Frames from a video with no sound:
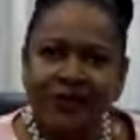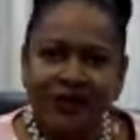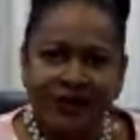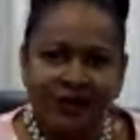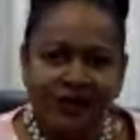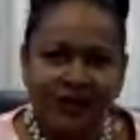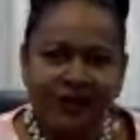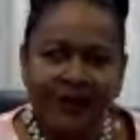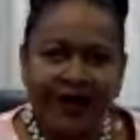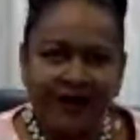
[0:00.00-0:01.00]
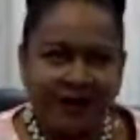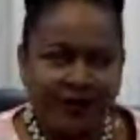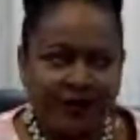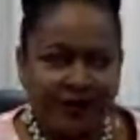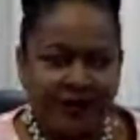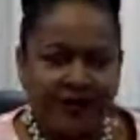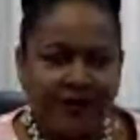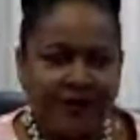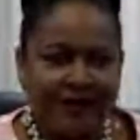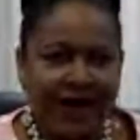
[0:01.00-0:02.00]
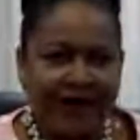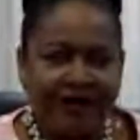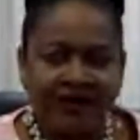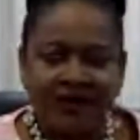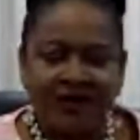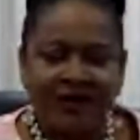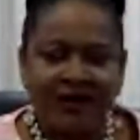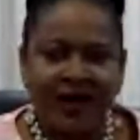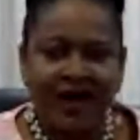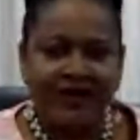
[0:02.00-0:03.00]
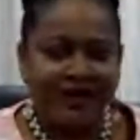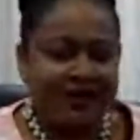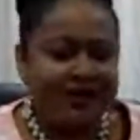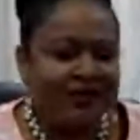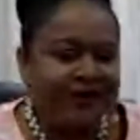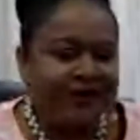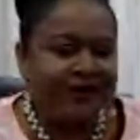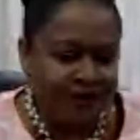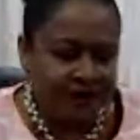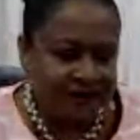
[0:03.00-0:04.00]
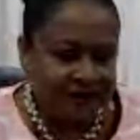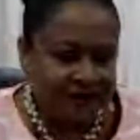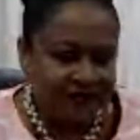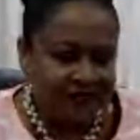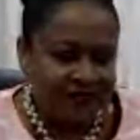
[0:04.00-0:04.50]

she has since passed, but her name was Anita Anita de France.